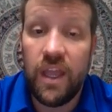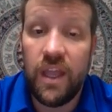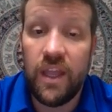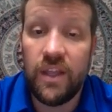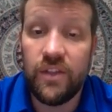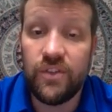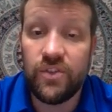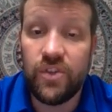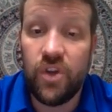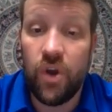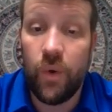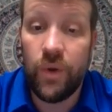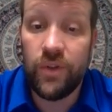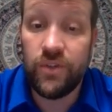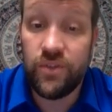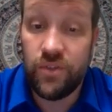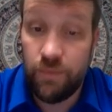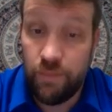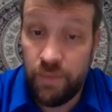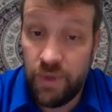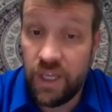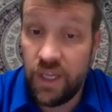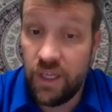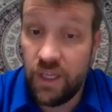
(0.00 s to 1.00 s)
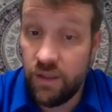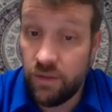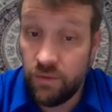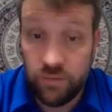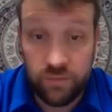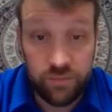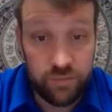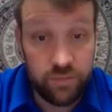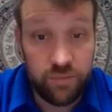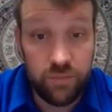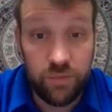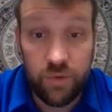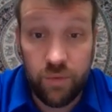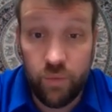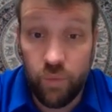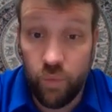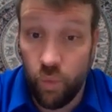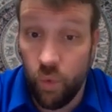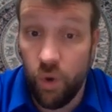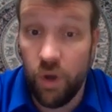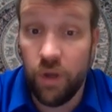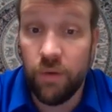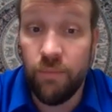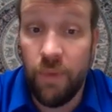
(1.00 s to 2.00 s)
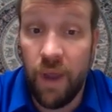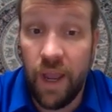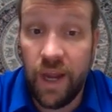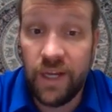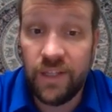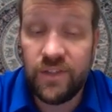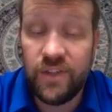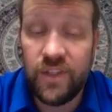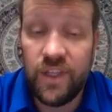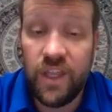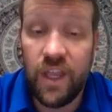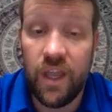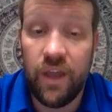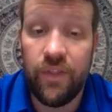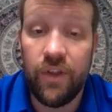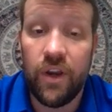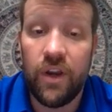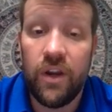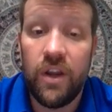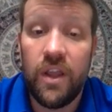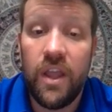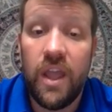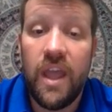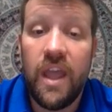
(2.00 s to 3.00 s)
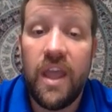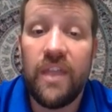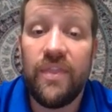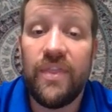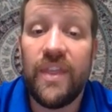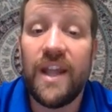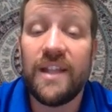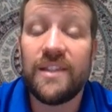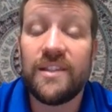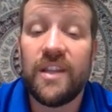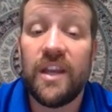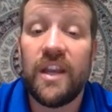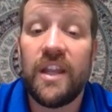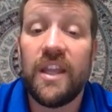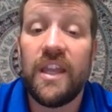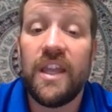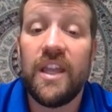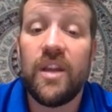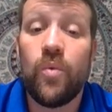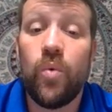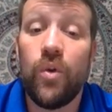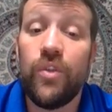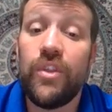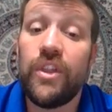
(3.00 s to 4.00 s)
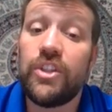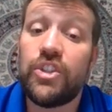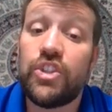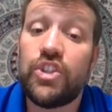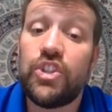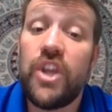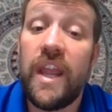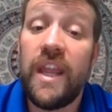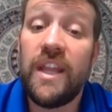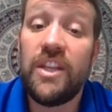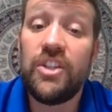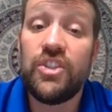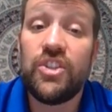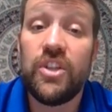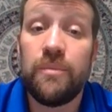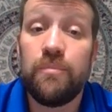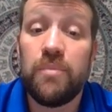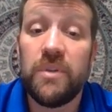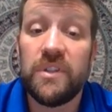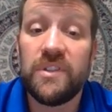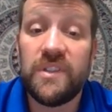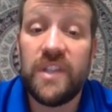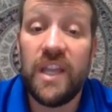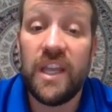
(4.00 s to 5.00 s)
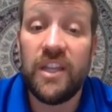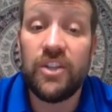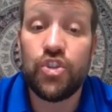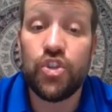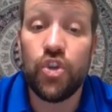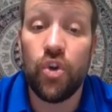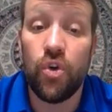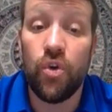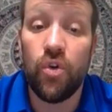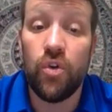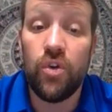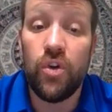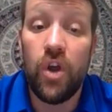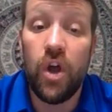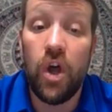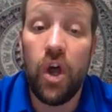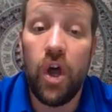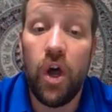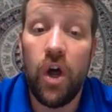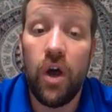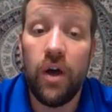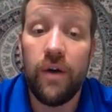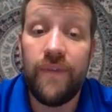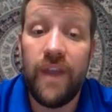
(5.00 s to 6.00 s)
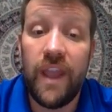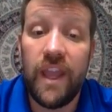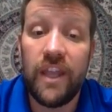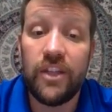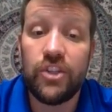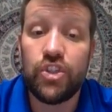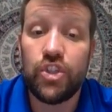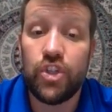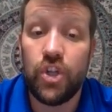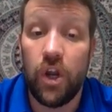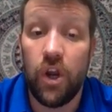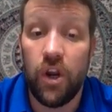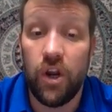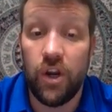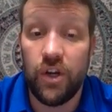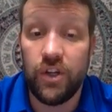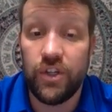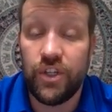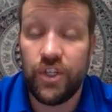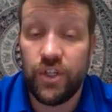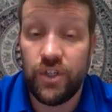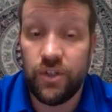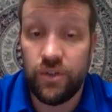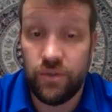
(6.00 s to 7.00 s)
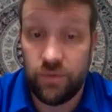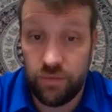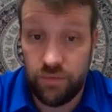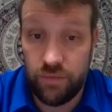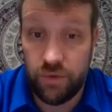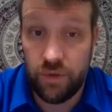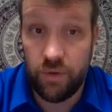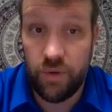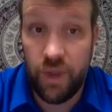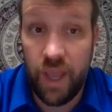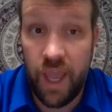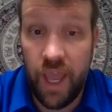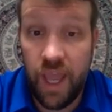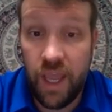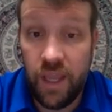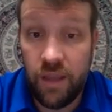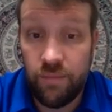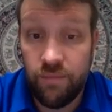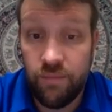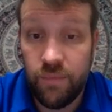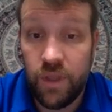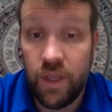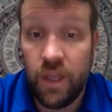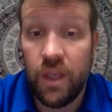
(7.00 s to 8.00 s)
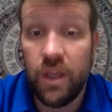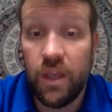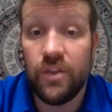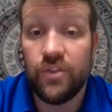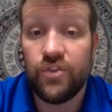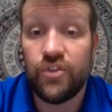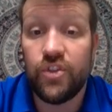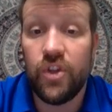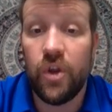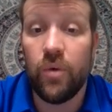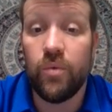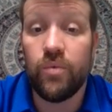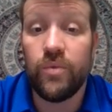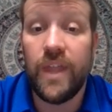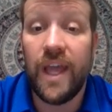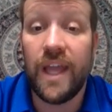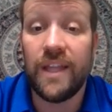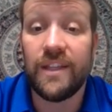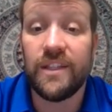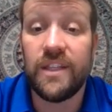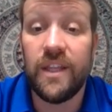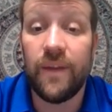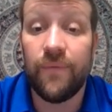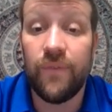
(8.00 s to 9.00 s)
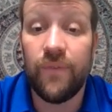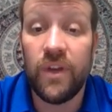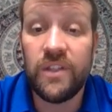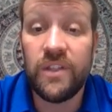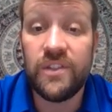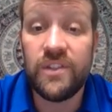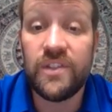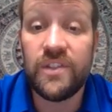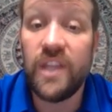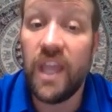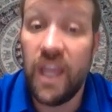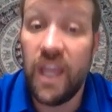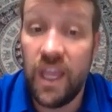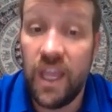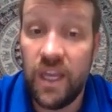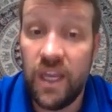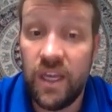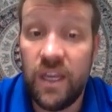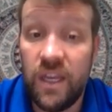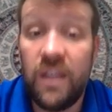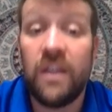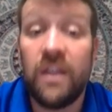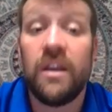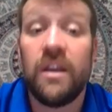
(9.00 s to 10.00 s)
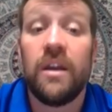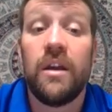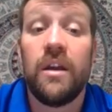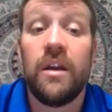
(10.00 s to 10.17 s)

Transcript: is going to be one minus the other. That's going to equal the change in potential of a charge. Okay? So that difference in